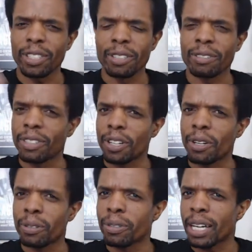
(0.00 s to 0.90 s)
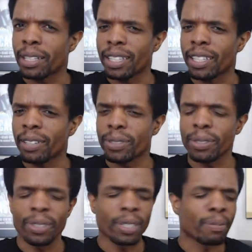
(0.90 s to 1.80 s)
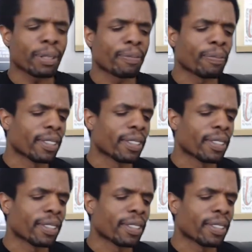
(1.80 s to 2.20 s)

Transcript: you don't know who got the gifts or something.